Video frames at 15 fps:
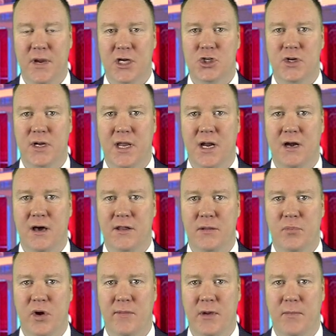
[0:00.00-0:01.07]
Make sure you get it on
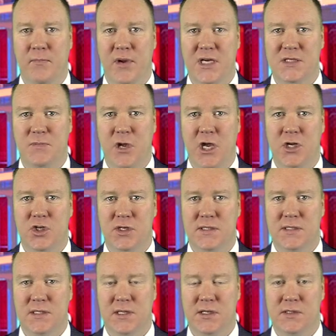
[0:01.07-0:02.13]
the premium picks page
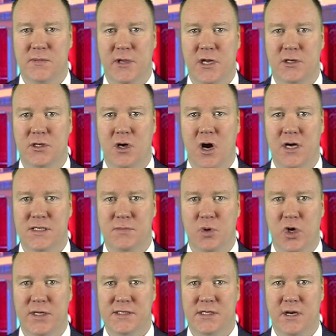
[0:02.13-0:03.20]
exclusively at
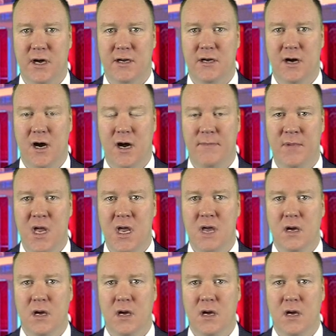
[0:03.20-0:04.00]
DocSports.com.